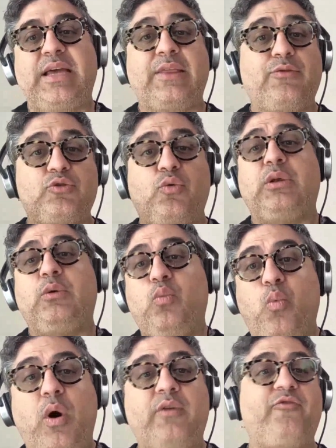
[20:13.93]
and there's only
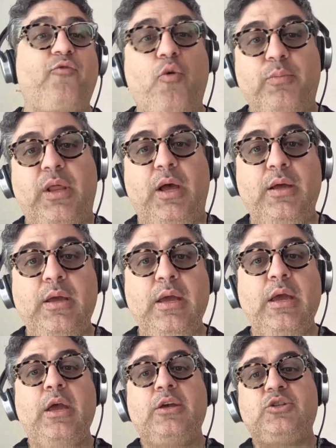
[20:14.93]
one formula.
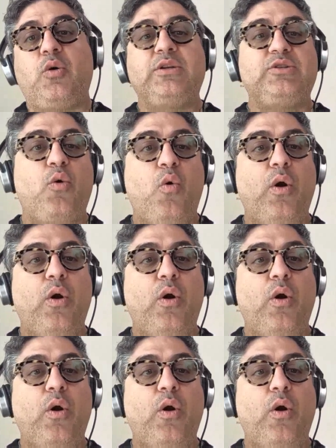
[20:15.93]
So it's